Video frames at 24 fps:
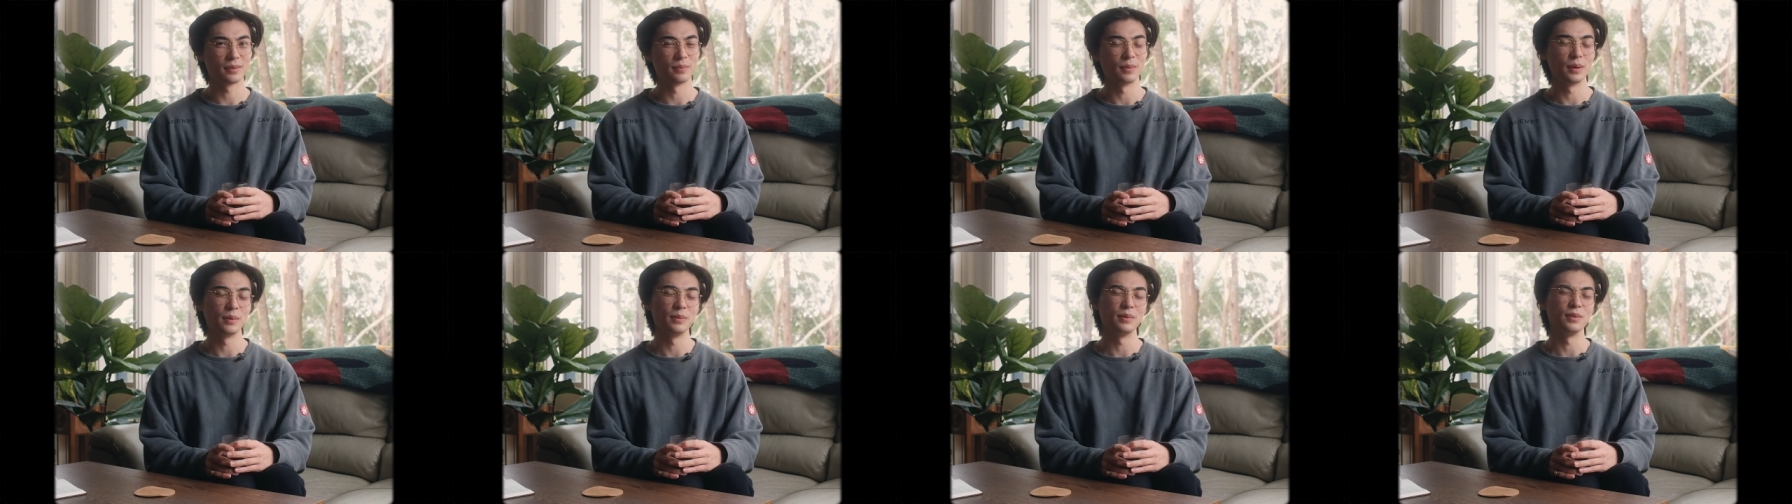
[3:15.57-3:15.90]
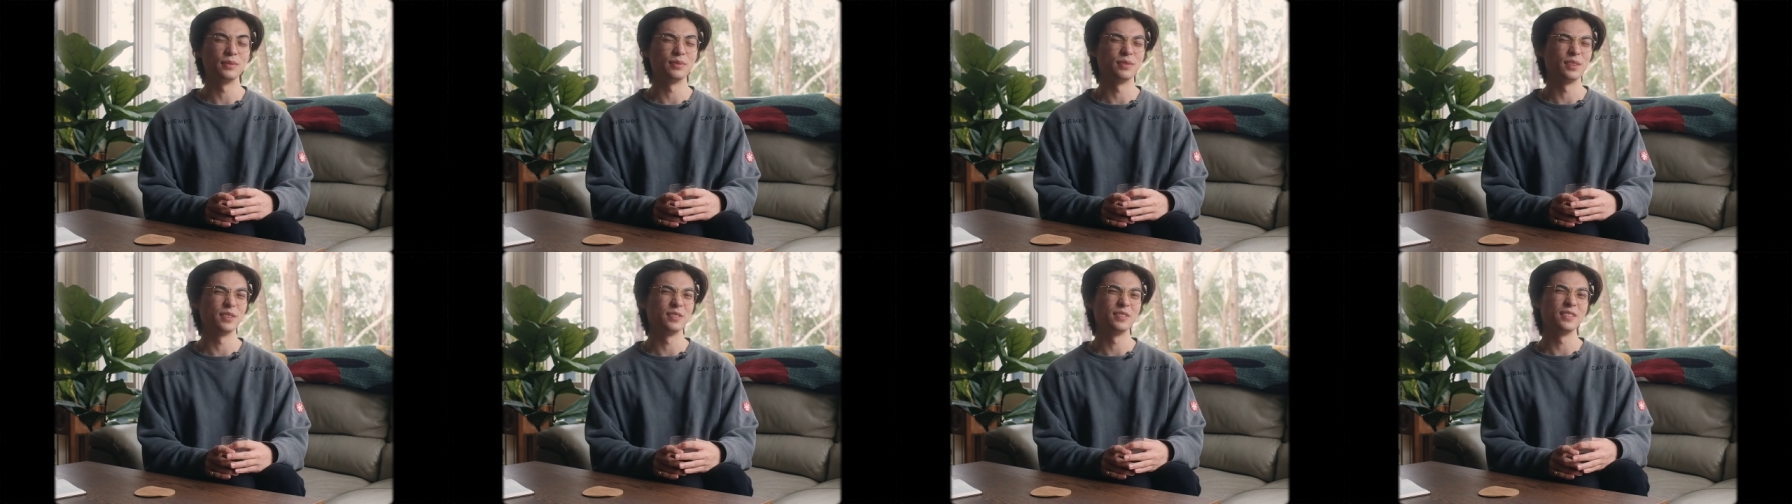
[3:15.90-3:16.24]
maybe
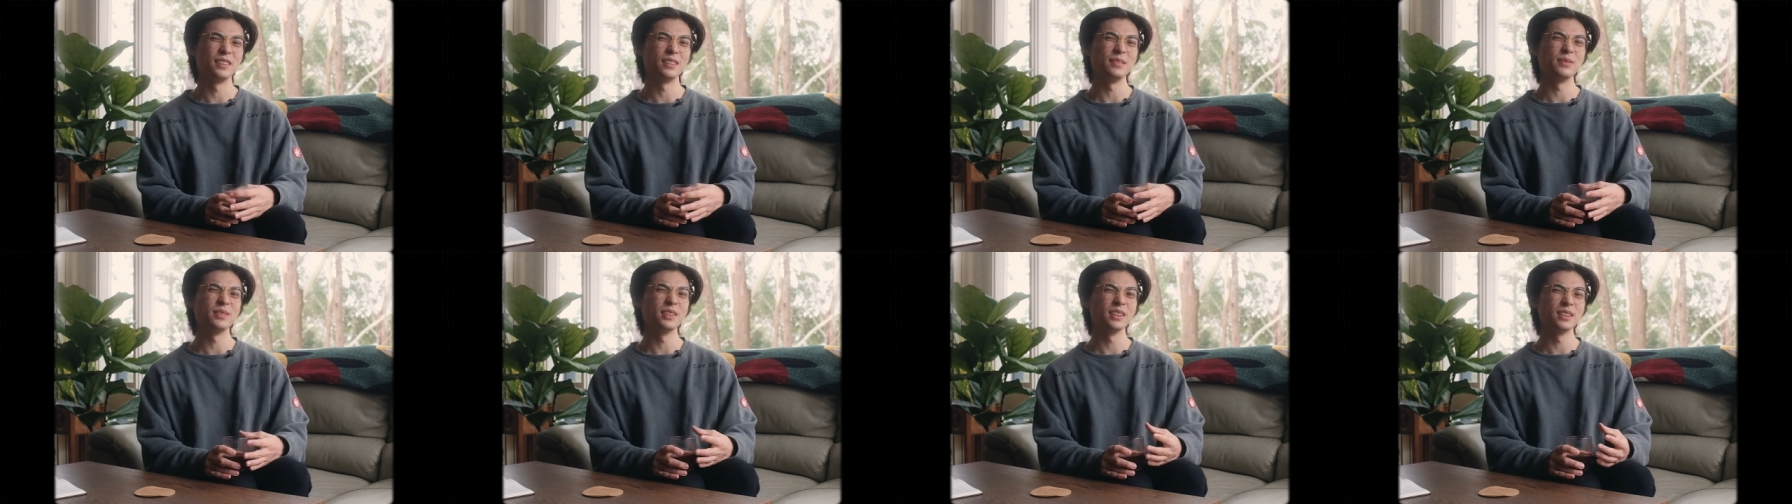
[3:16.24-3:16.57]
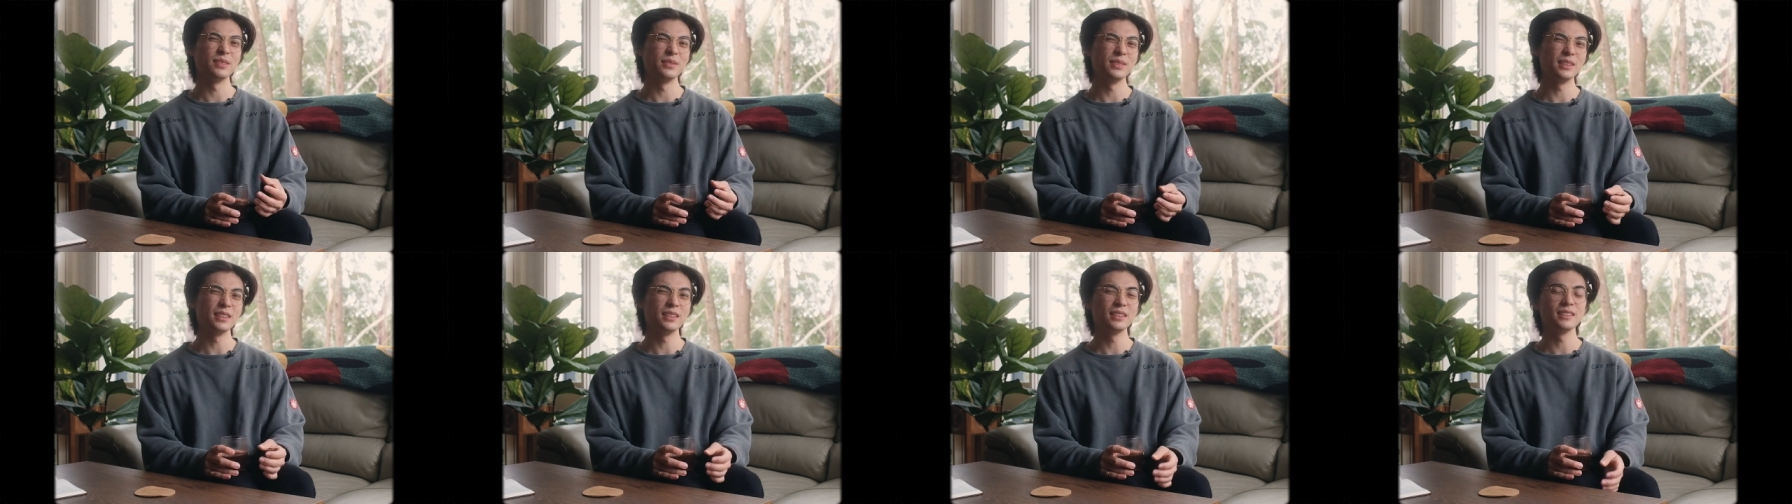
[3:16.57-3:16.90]
50
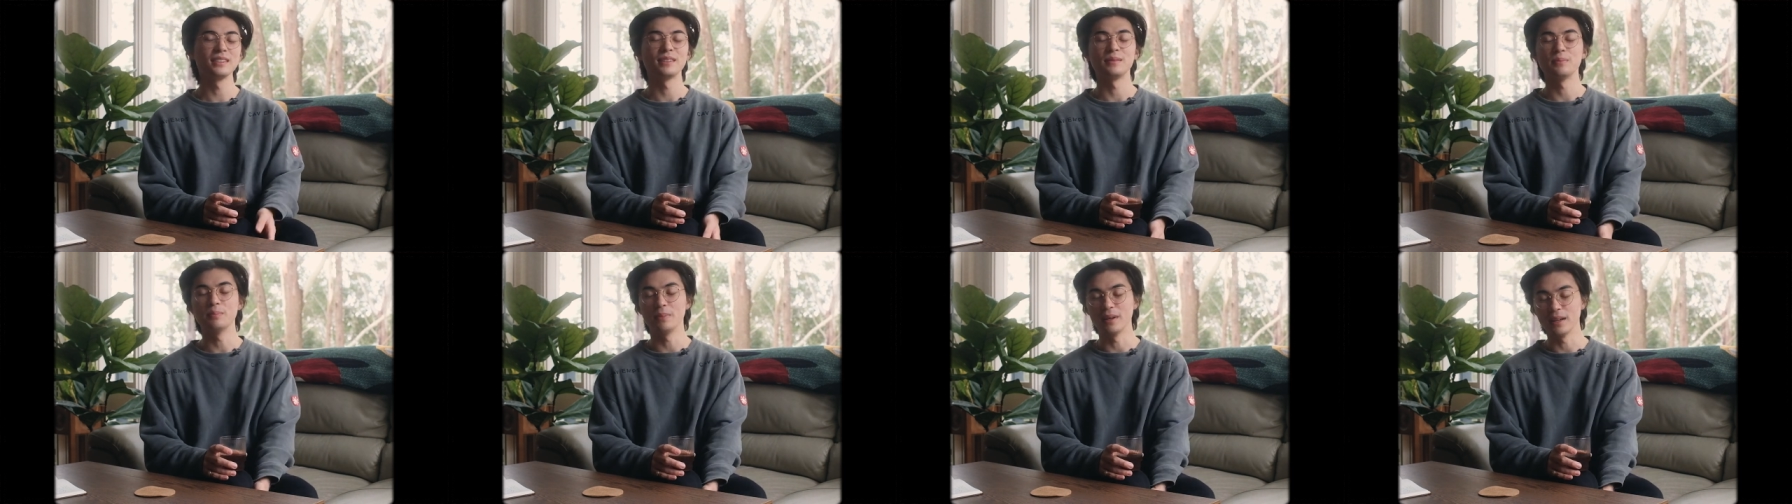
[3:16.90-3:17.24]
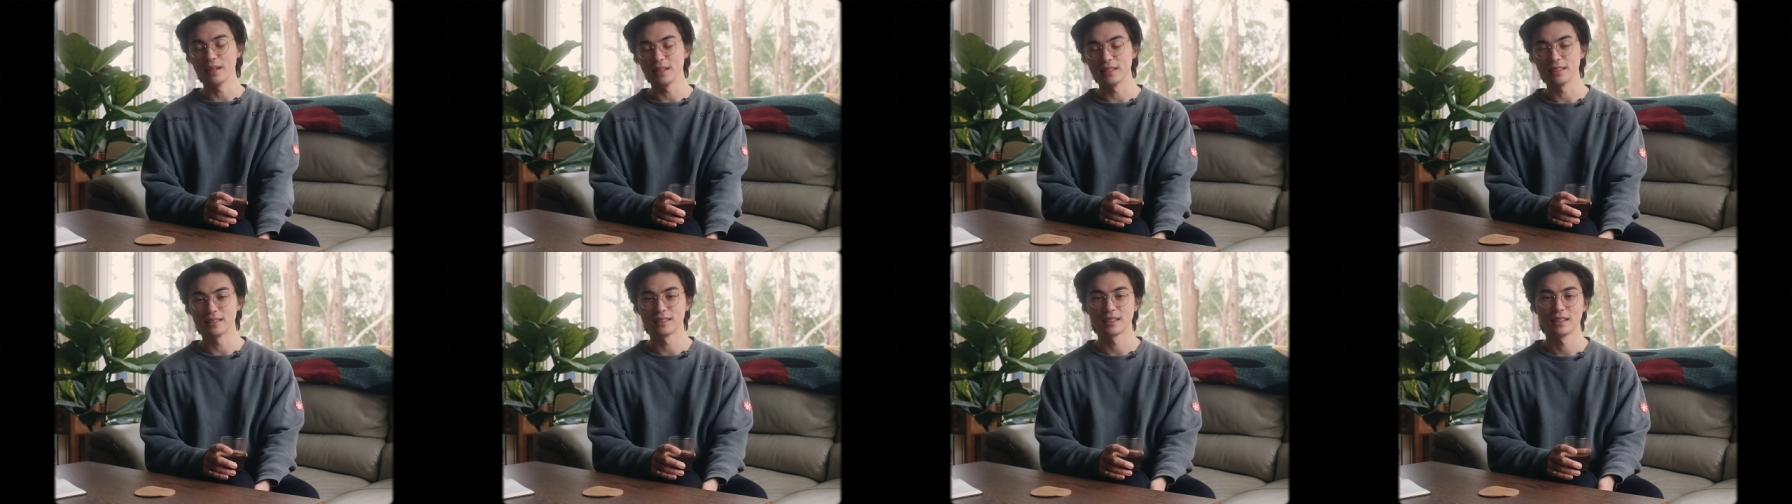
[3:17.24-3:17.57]
millimeters,
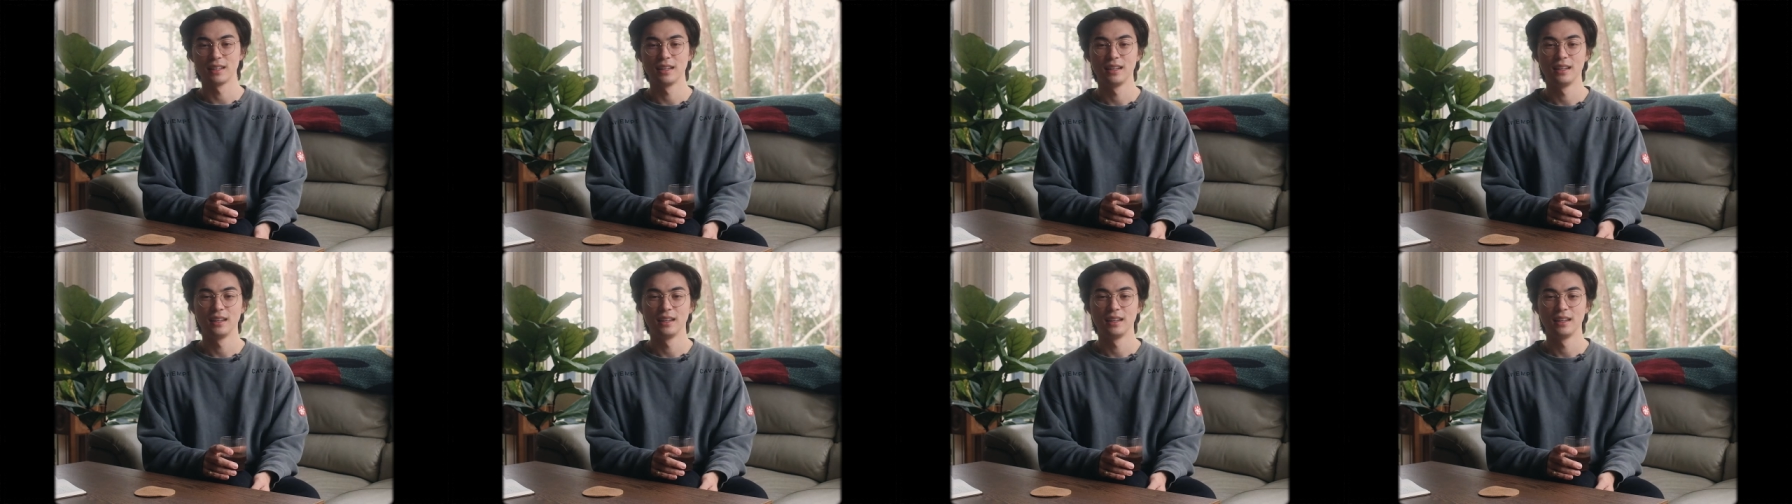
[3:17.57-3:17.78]
but